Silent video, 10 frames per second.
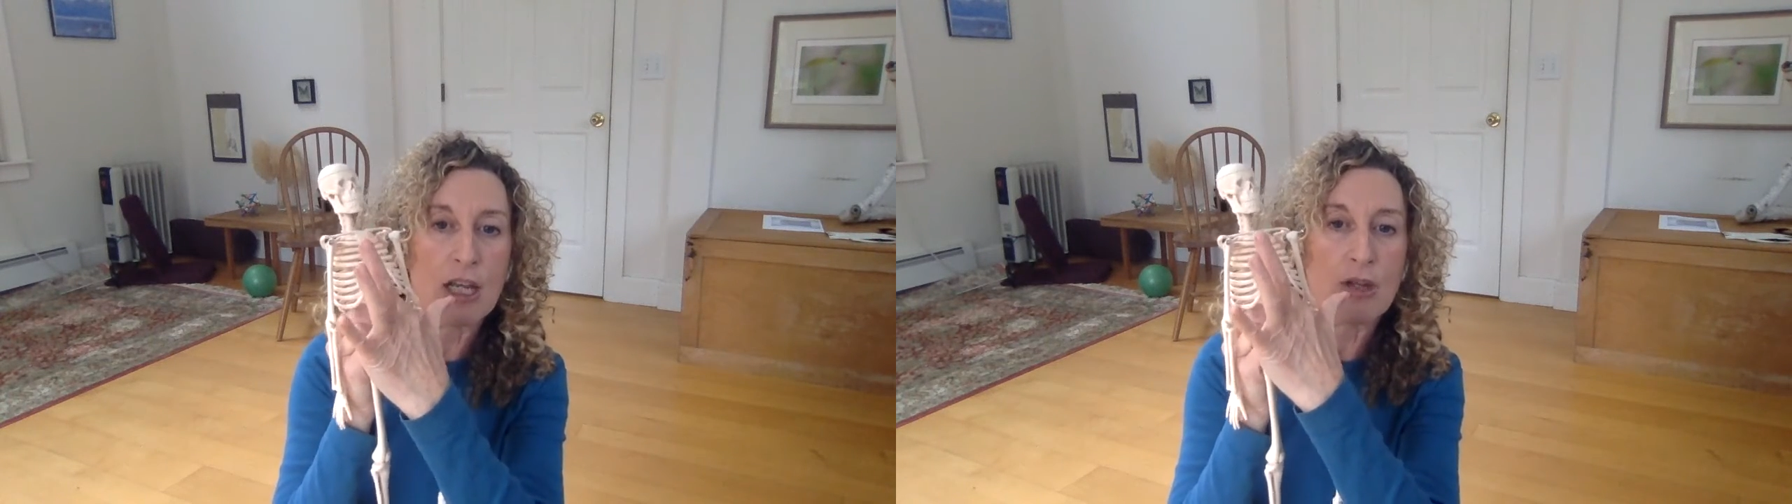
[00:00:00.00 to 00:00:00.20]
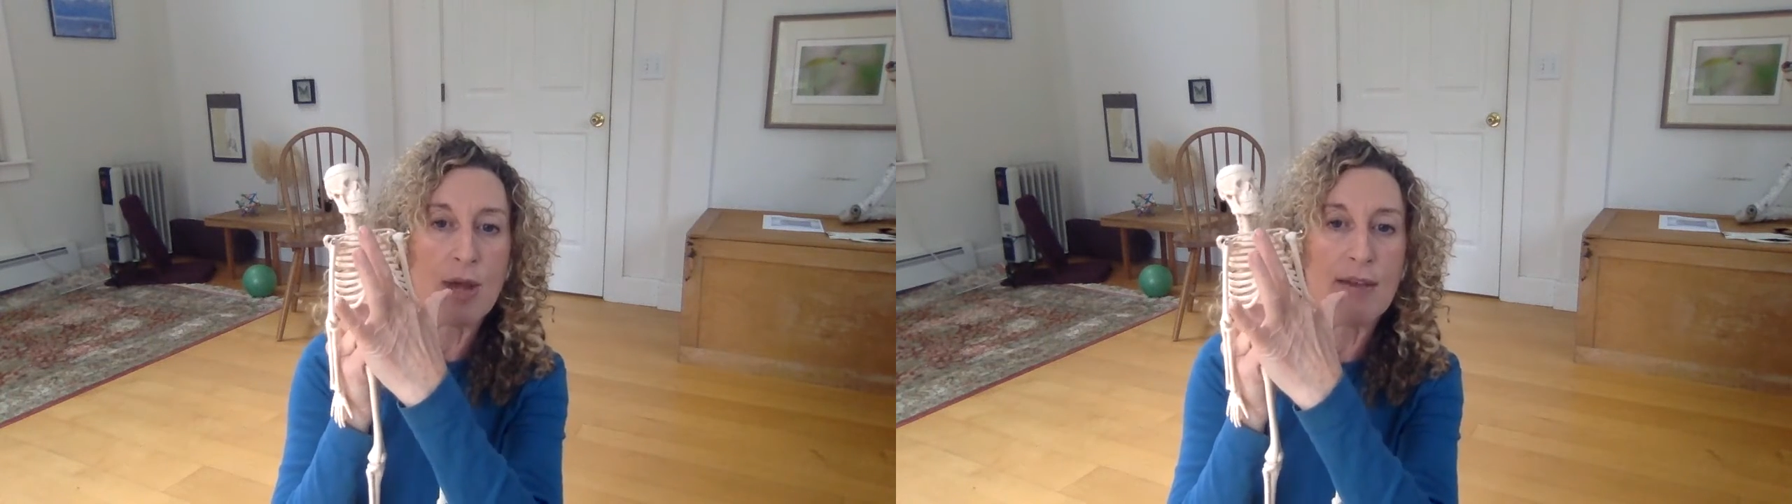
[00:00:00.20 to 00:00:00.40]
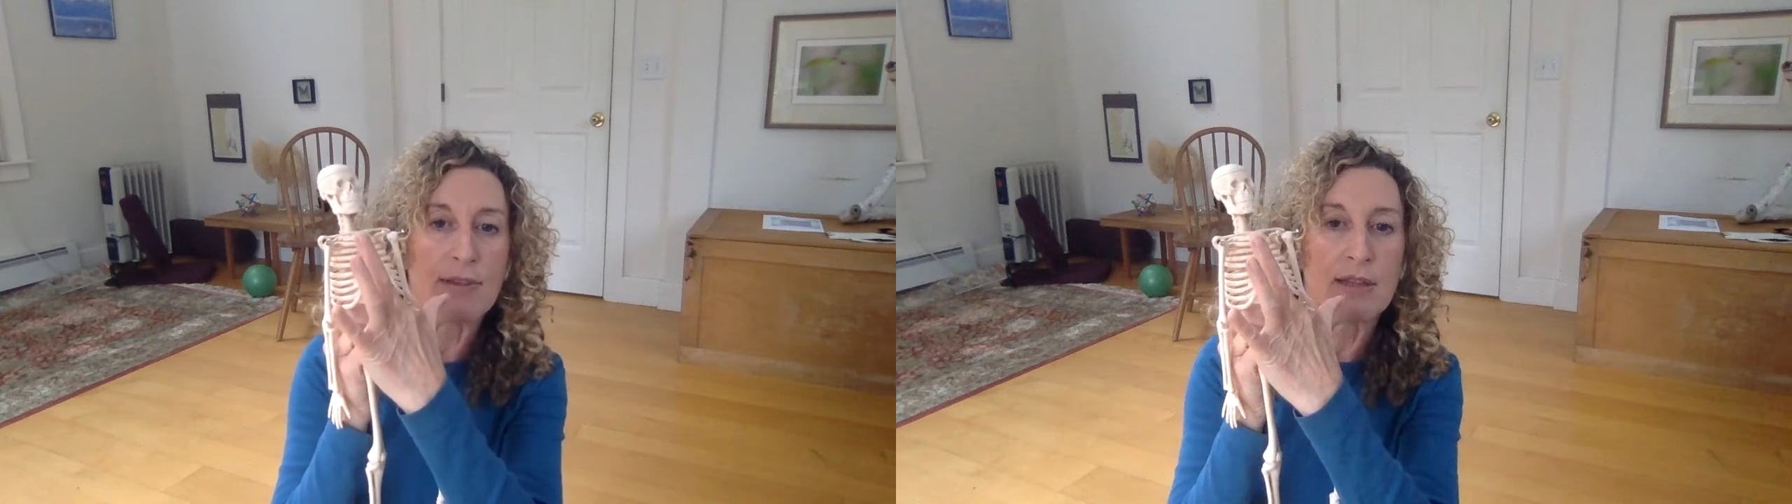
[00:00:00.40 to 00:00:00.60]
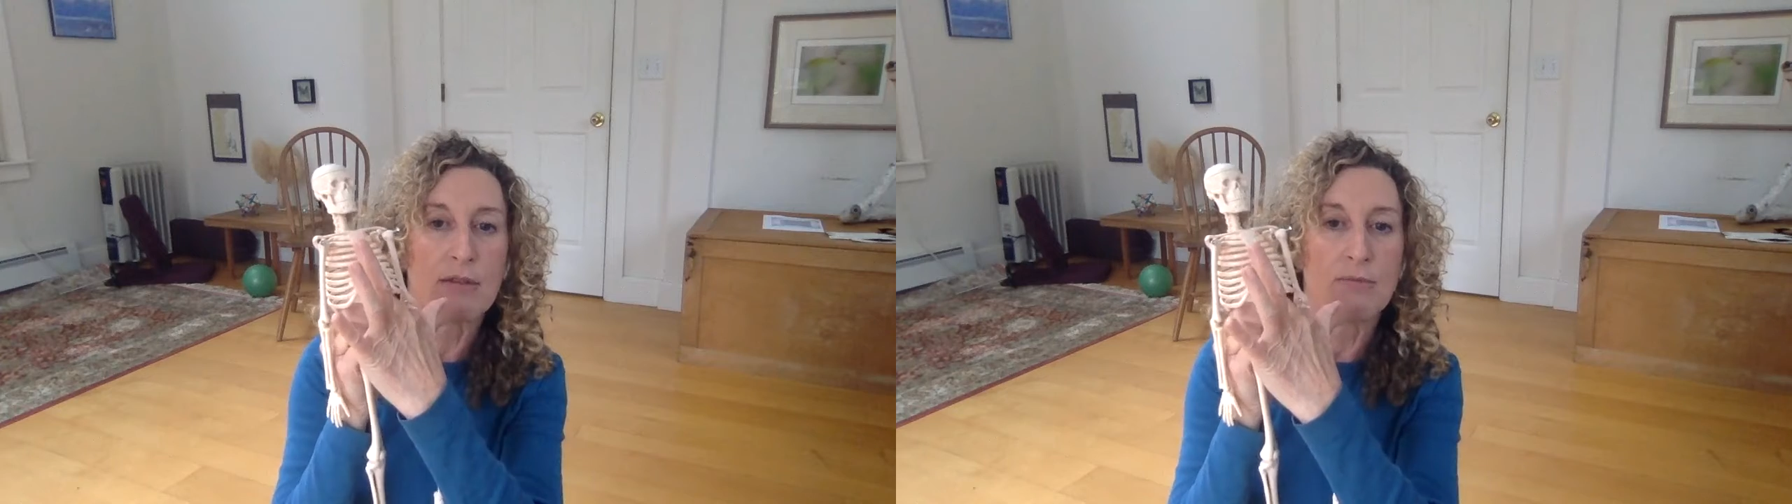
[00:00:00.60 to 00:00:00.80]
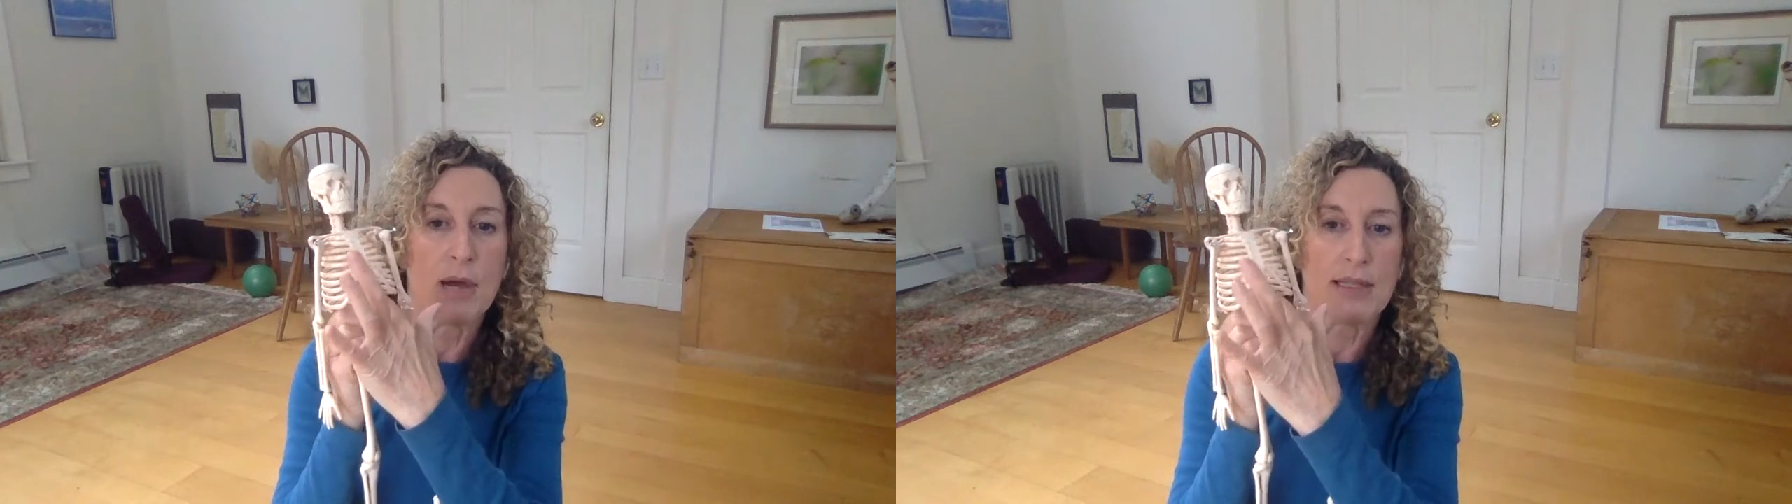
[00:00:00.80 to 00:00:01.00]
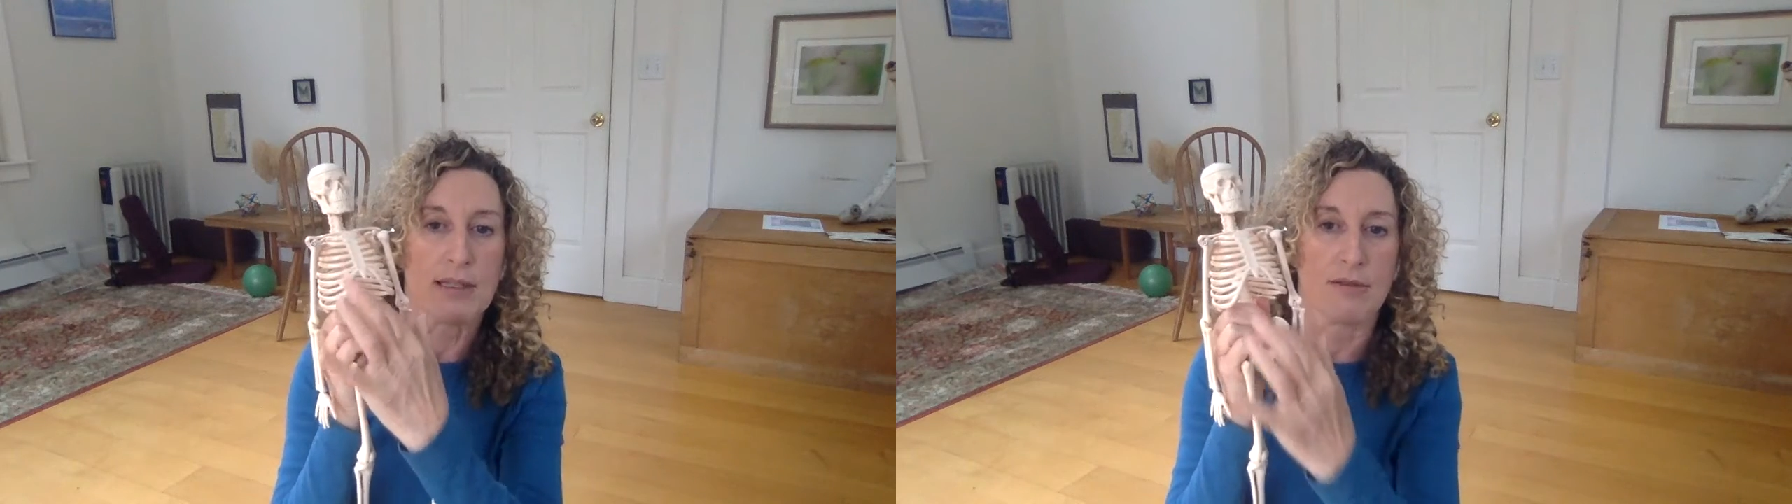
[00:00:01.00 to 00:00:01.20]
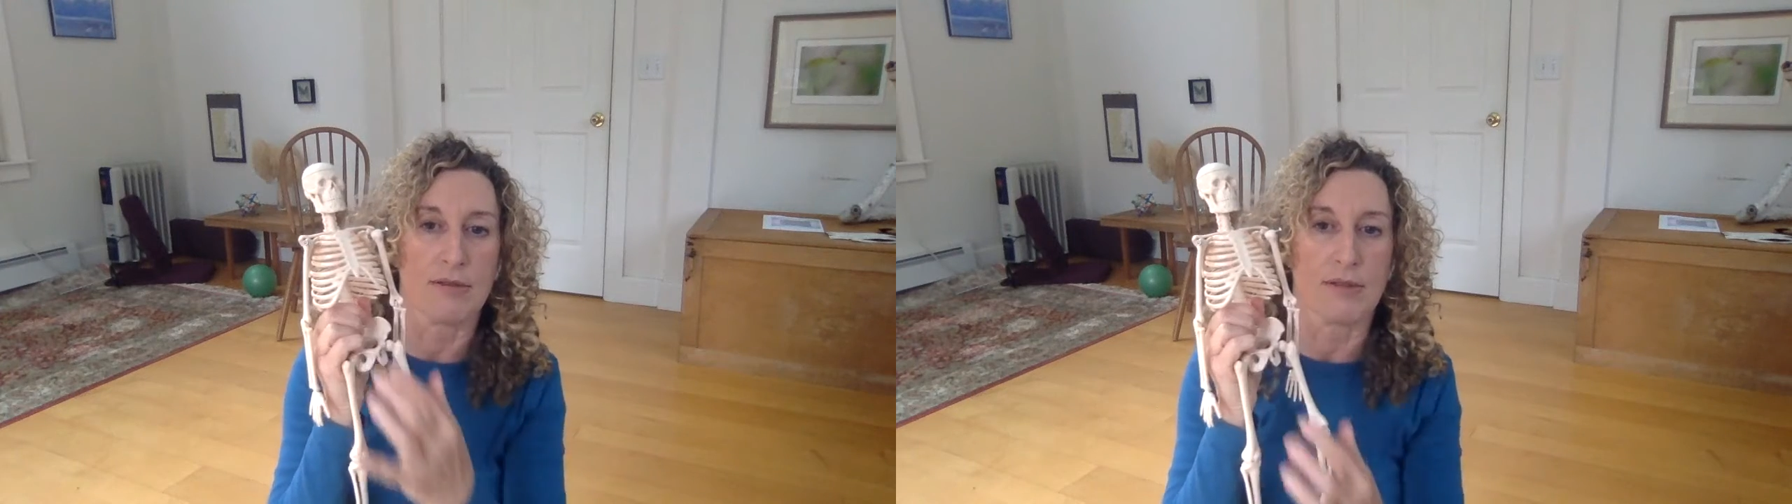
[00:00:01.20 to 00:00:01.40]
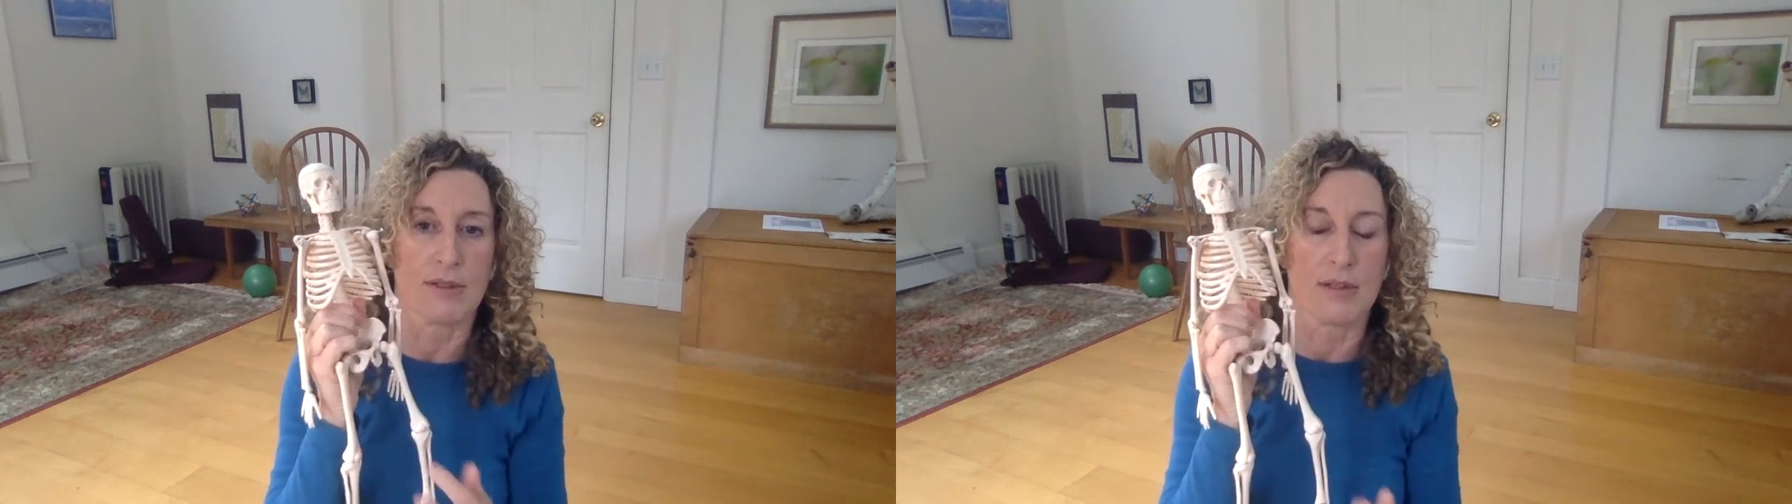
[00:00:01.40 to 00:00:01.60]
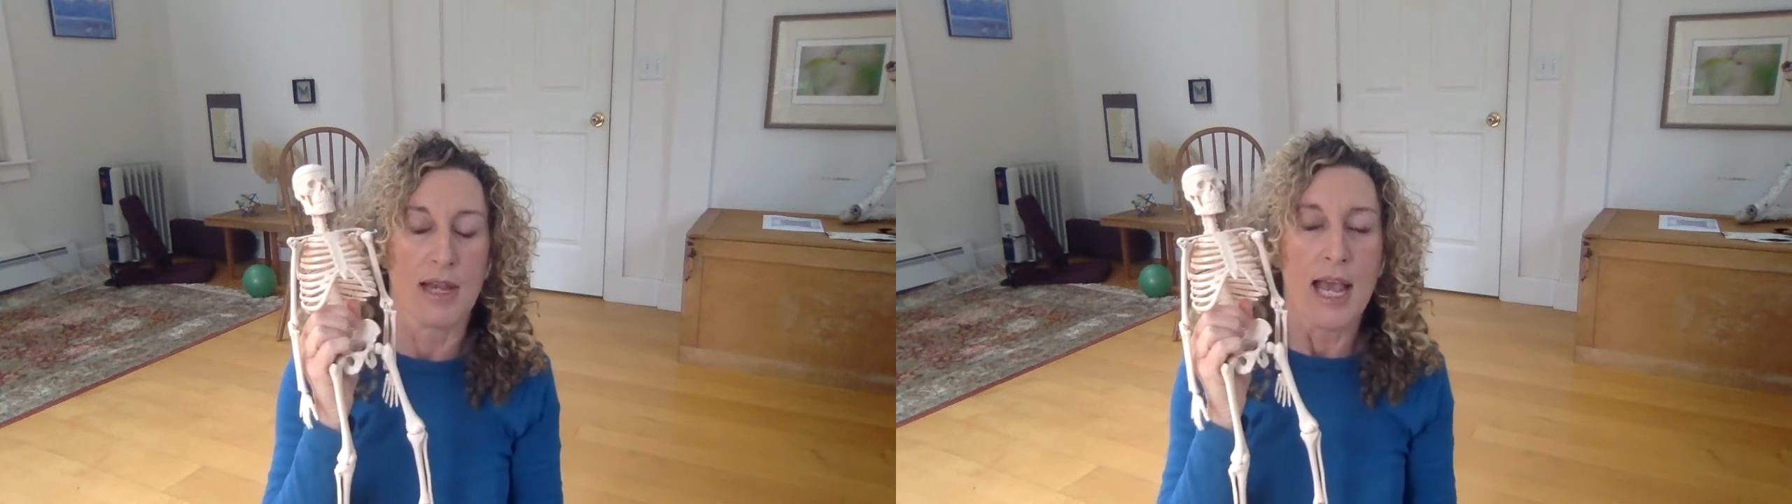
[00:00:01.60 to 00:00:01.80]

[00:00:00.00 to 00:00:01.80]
you have little muscles.